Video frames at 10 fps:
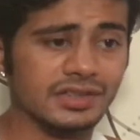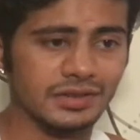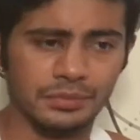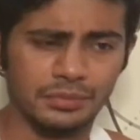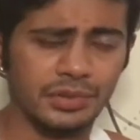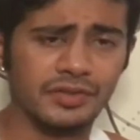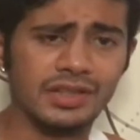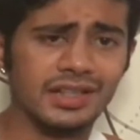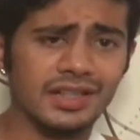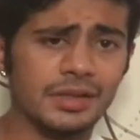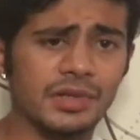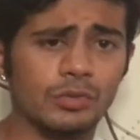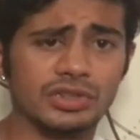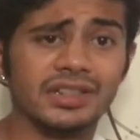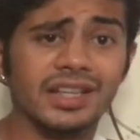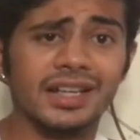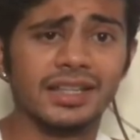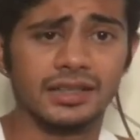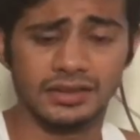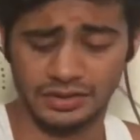years. Between that time, I wasn't
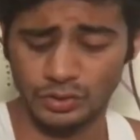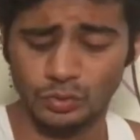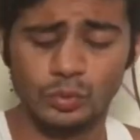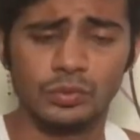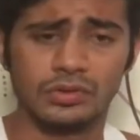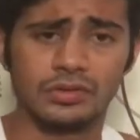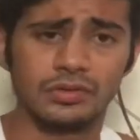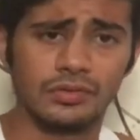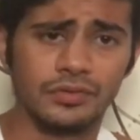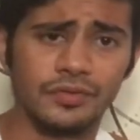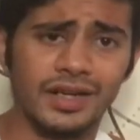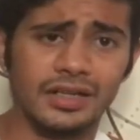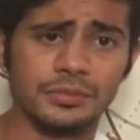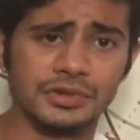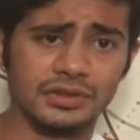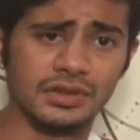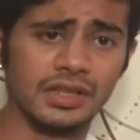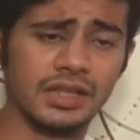getting new fat lumps,